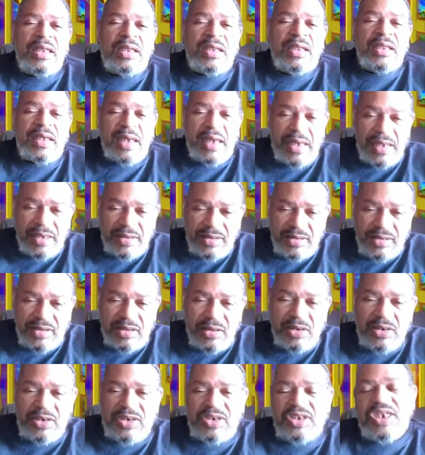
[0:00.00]
Yes,
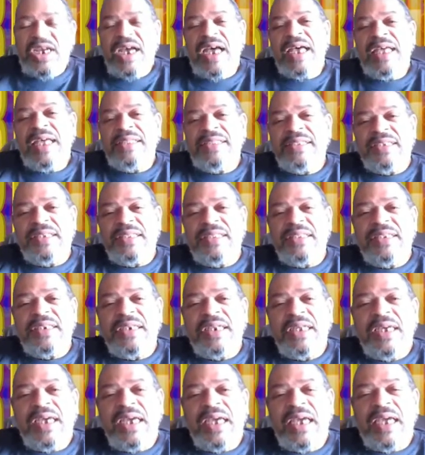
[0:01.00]
there are giants in the
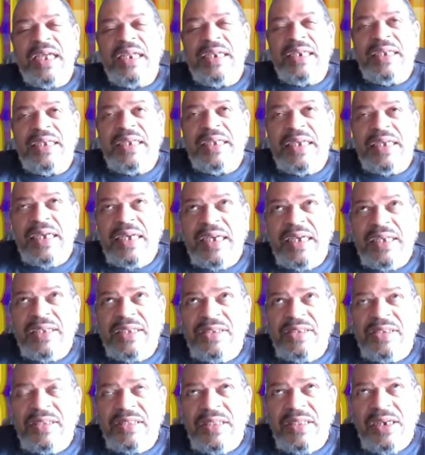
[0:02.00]
land. Yes,
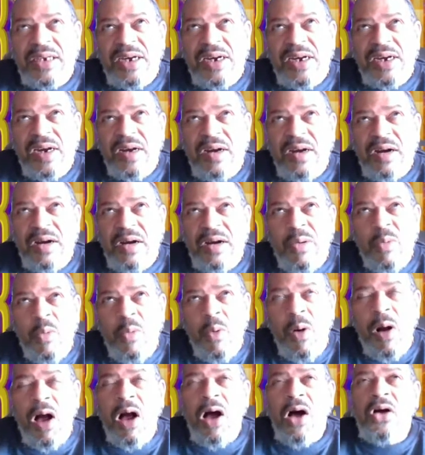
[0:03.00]
there are
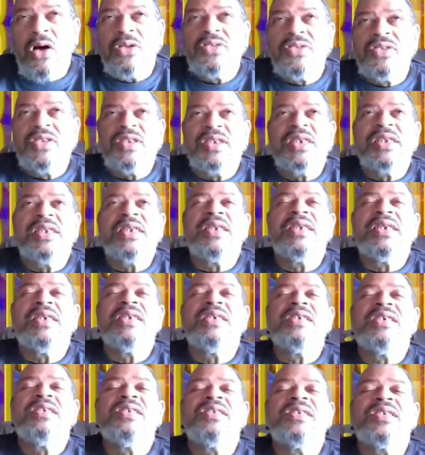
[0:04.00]
walled
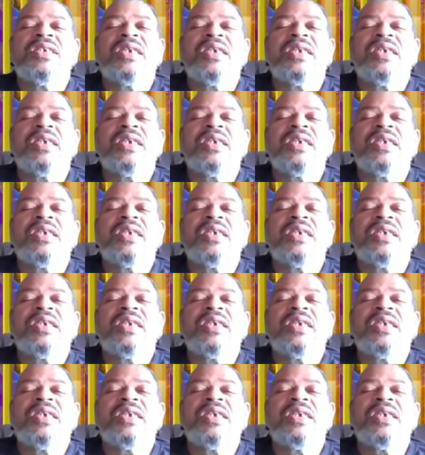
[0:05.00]
cities.